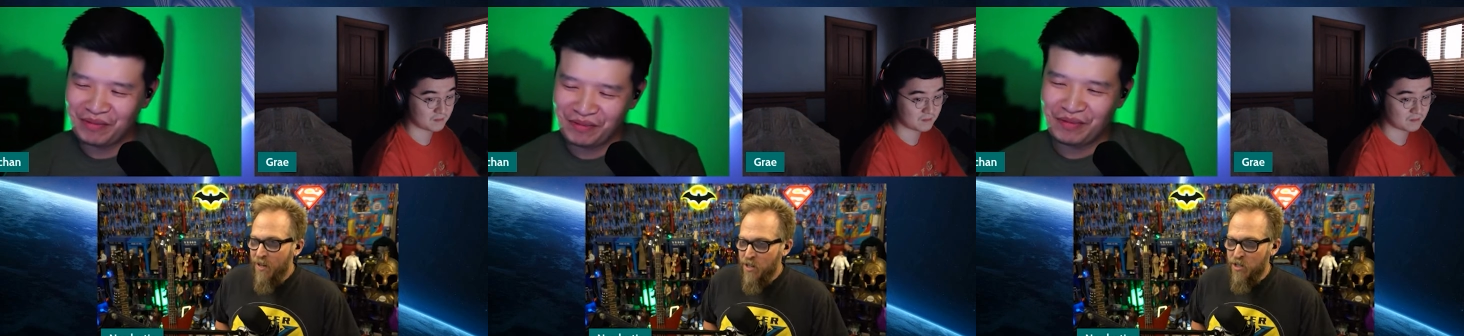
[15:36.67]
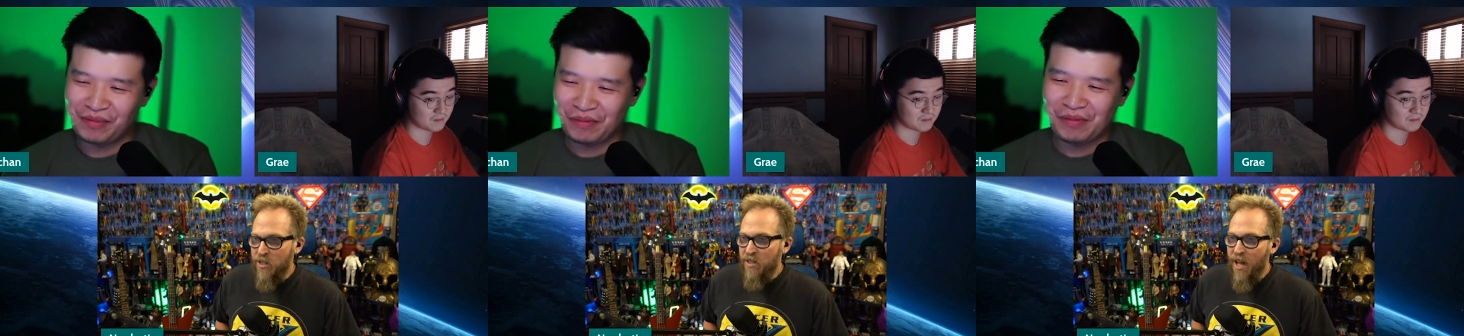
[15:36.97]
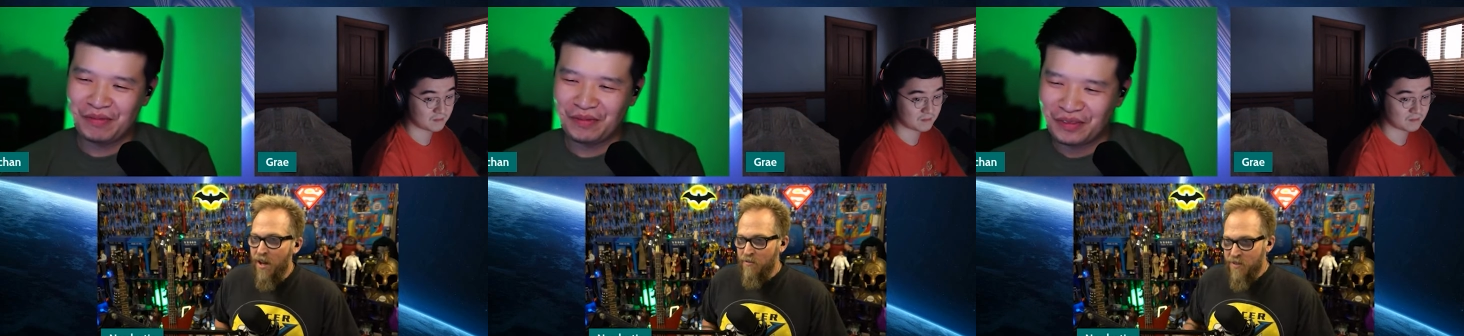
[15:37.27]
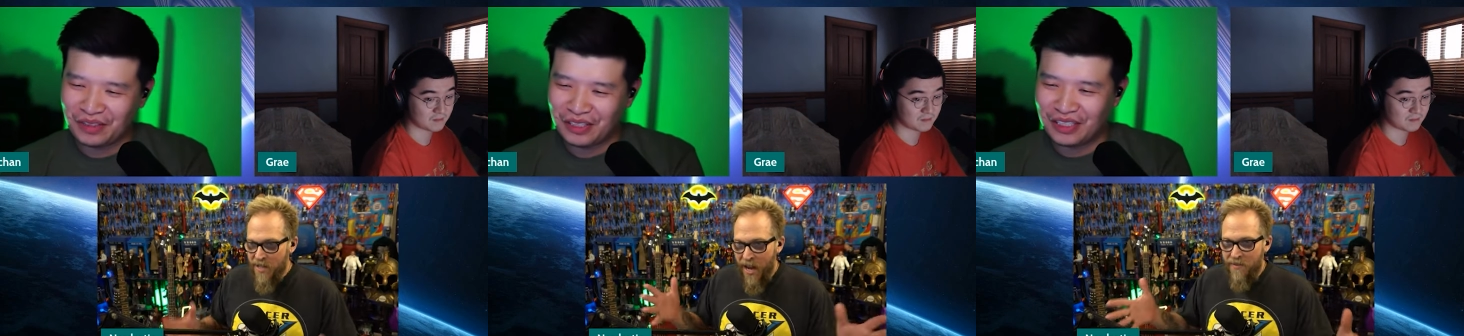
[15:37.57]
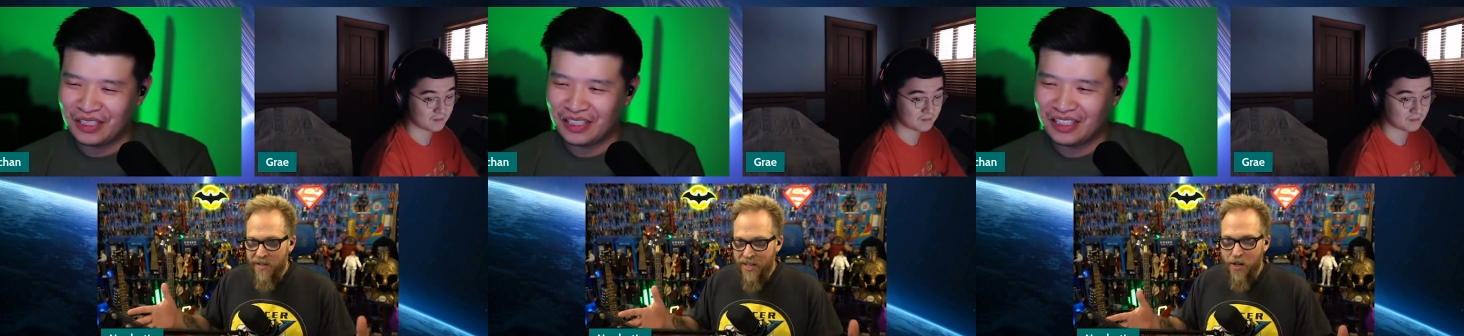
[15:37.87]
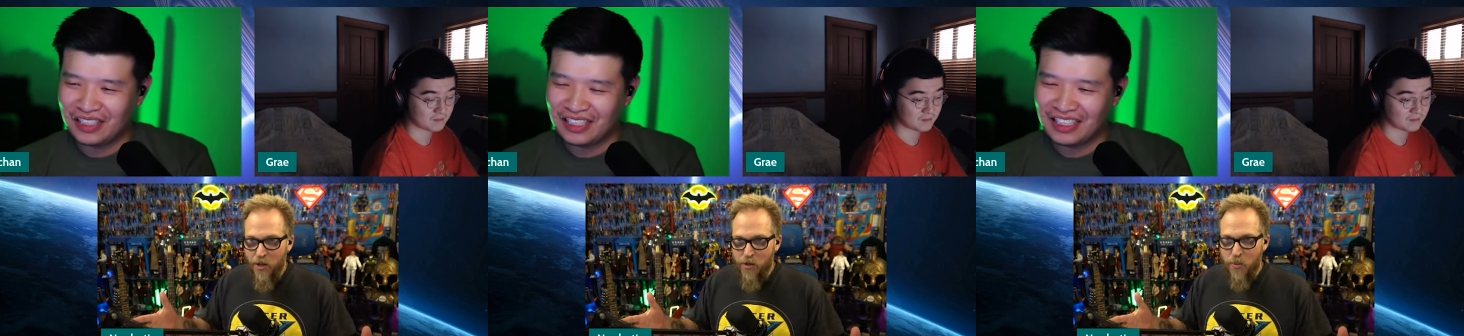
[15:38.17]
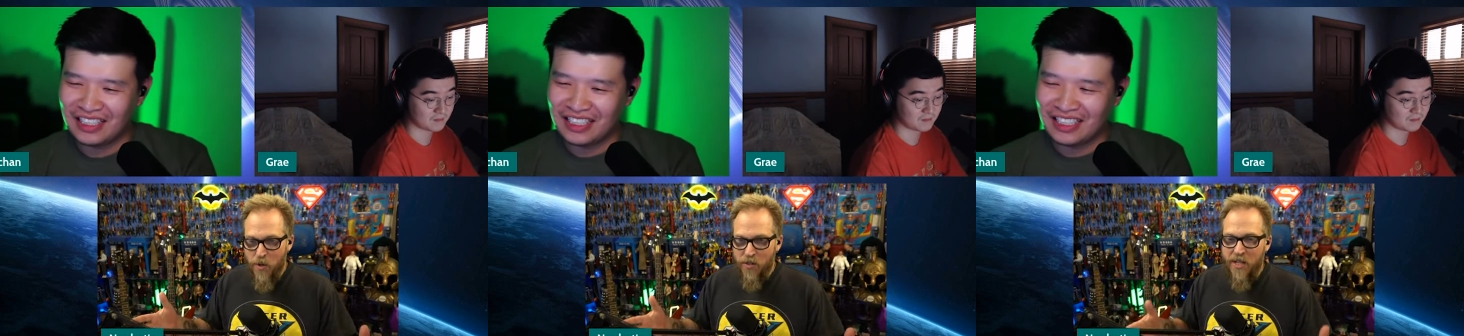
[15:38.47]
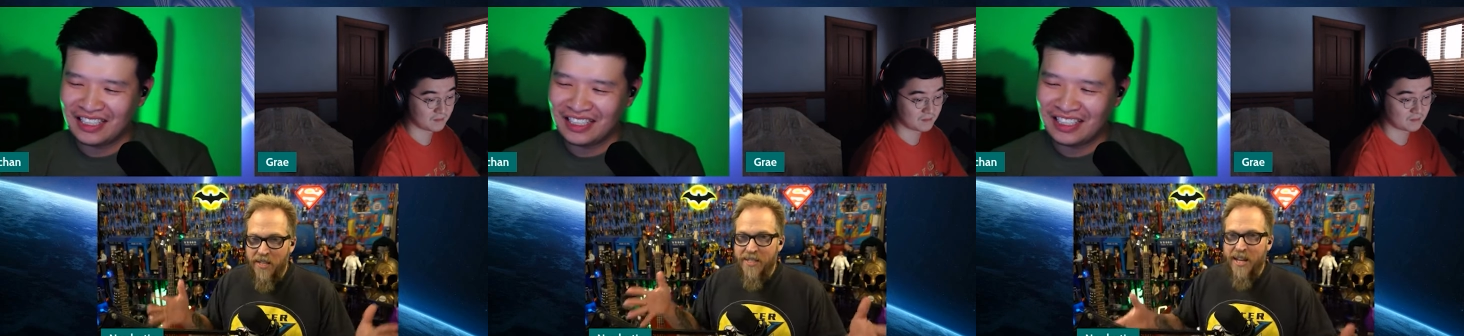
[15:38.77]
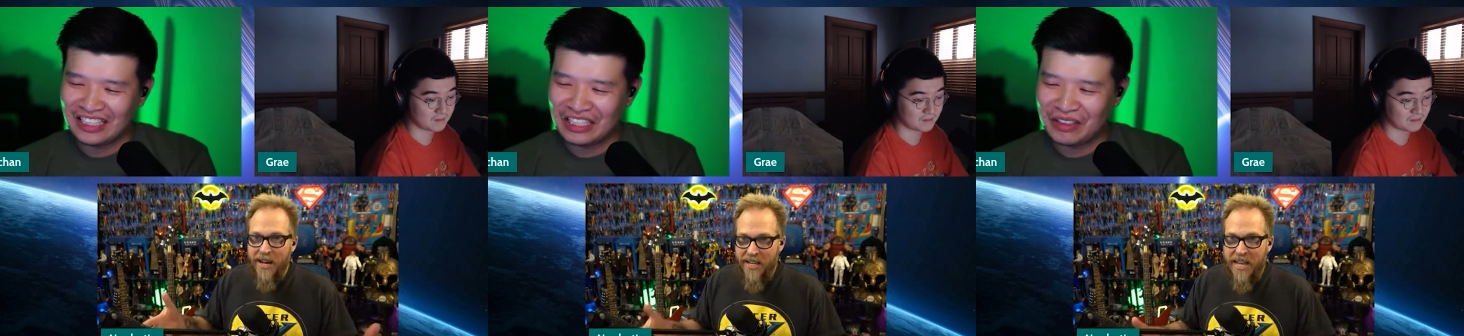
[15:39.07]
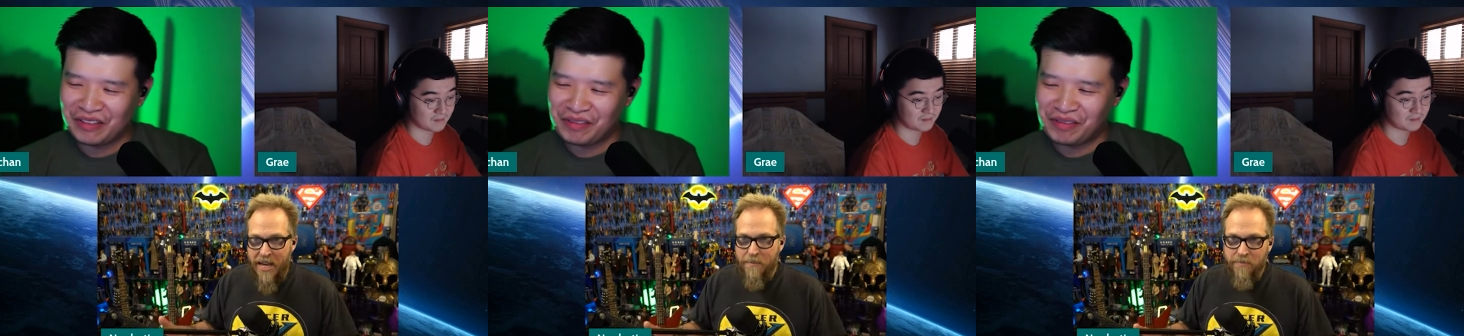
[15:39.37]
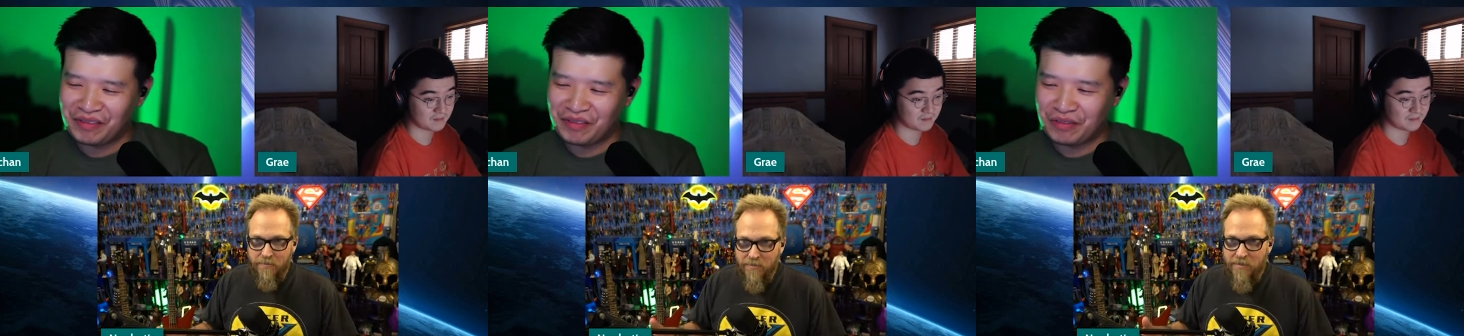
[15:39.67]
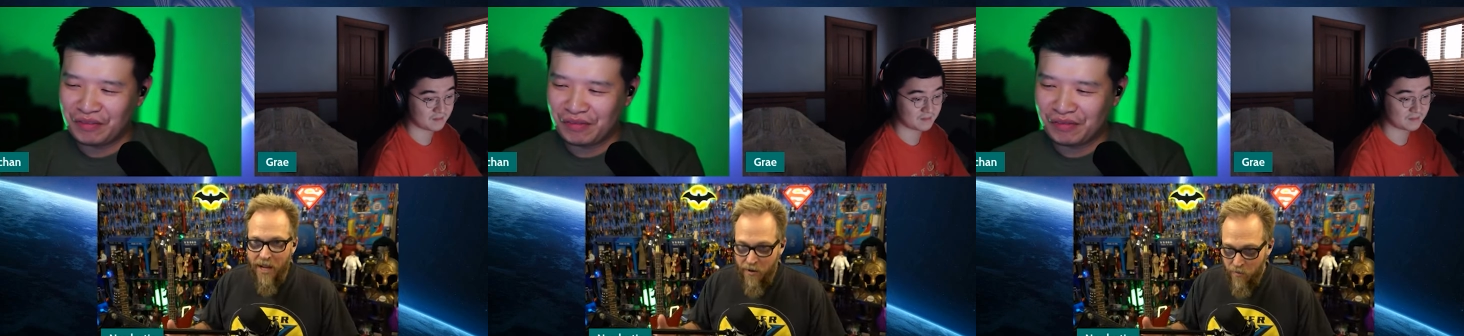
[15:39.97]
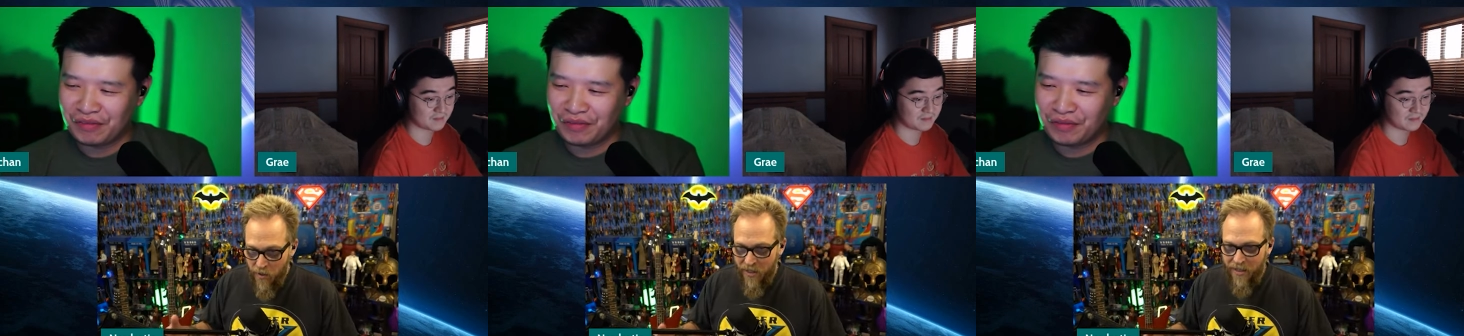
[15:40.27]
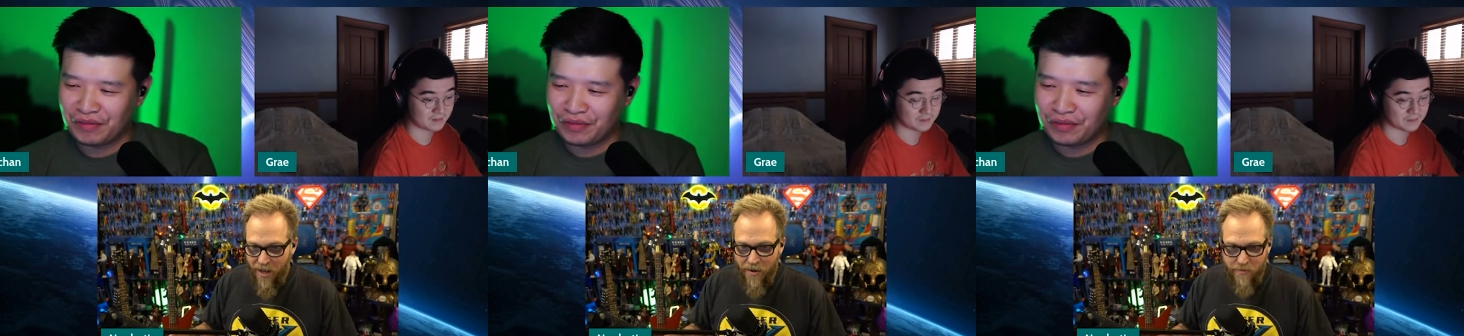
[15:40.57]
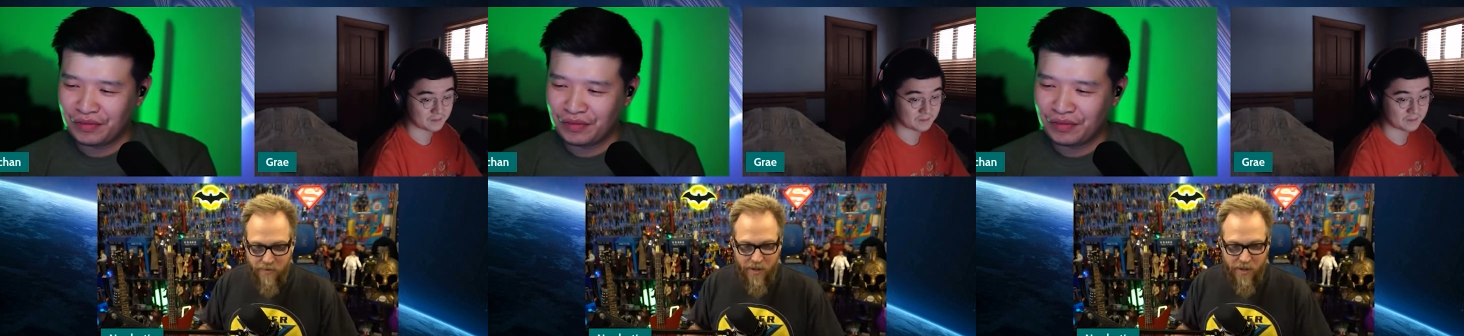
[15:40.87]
Speaker 1: I just love diving into those worlds. That's the kind of game I really love.